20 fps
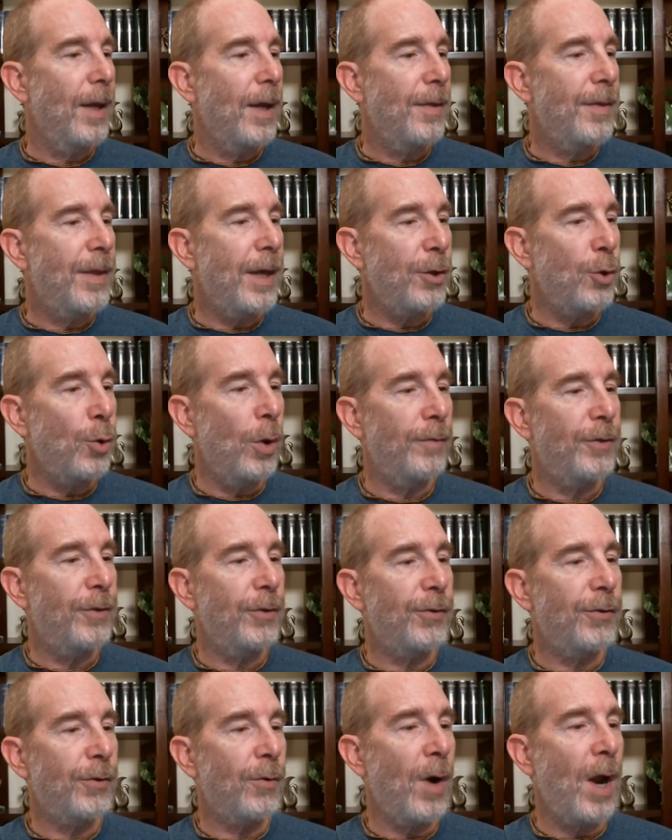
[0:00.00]
that you have
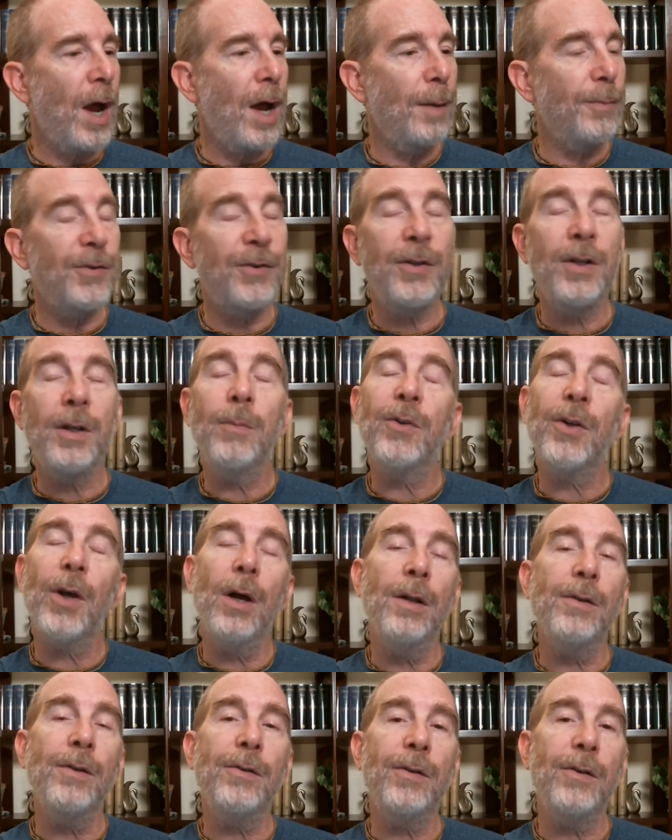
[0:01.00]
described seems
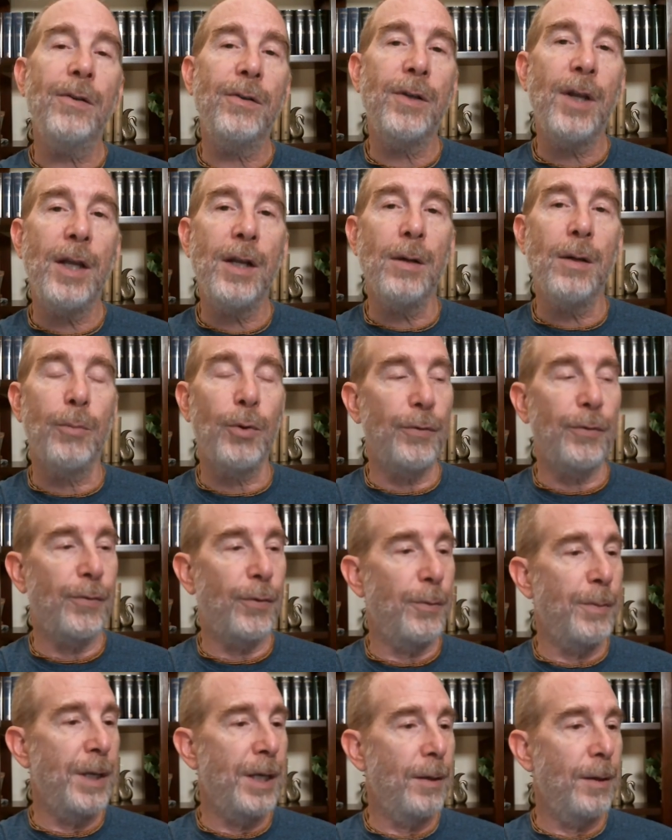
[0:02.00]
unsustainable for
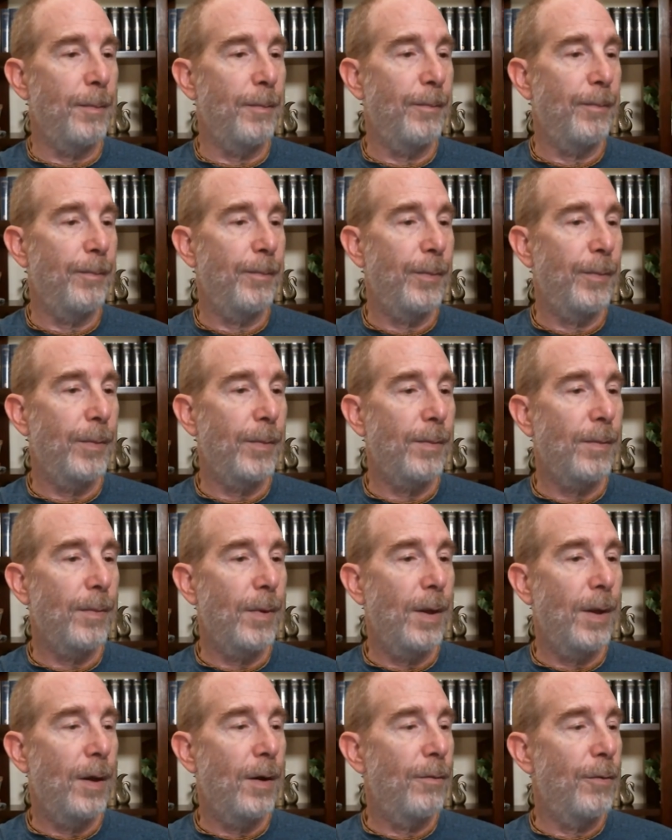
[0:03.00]
me,
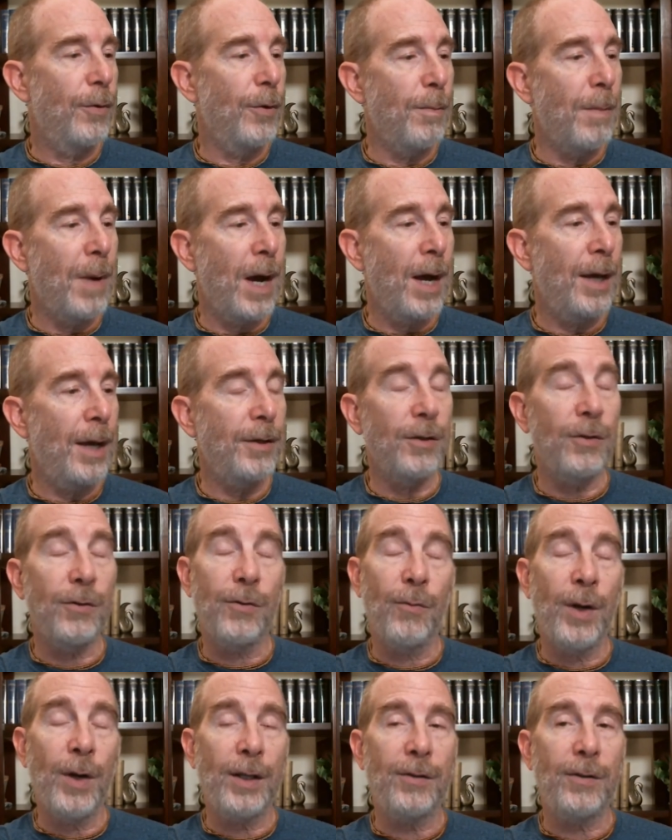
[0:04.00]
for the mind is
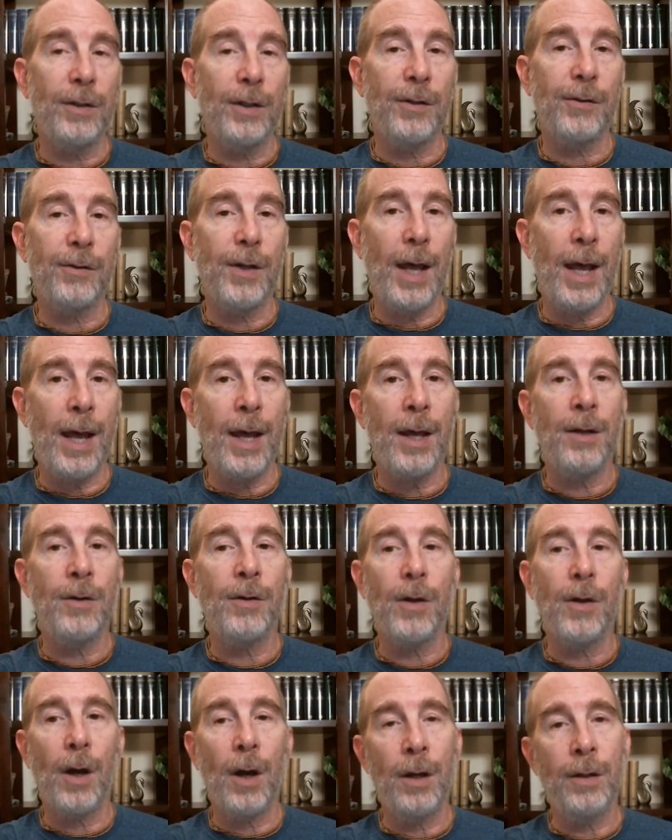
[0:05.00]
restless and
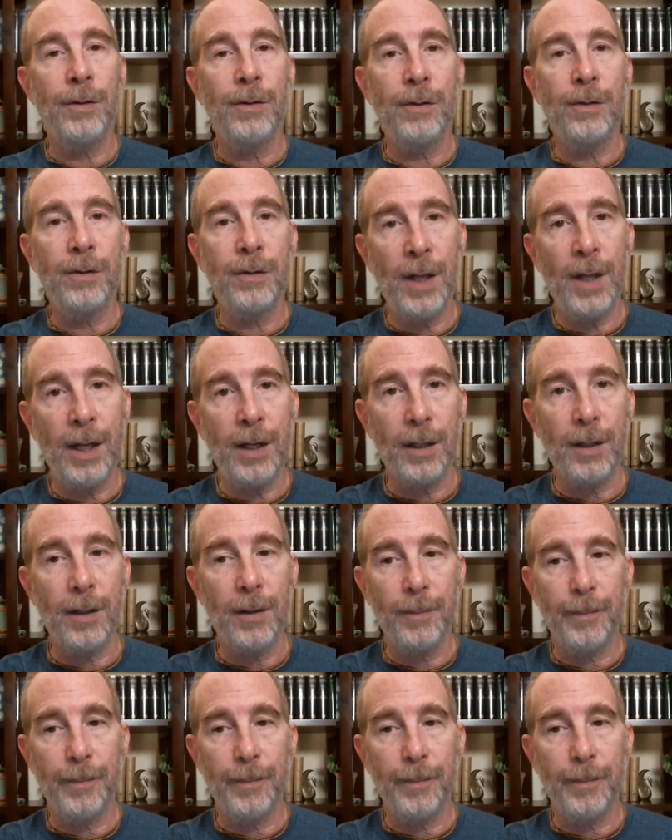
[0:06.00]
unsteady.